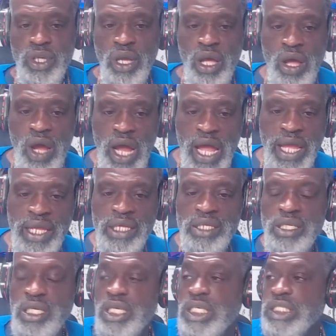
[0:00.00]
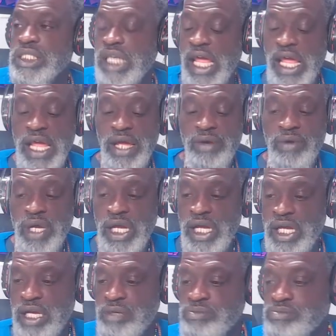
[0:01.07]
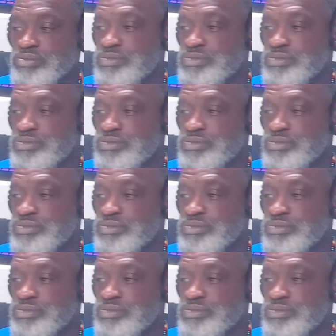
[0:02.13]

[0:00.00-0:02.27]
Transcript: All right. Now, um,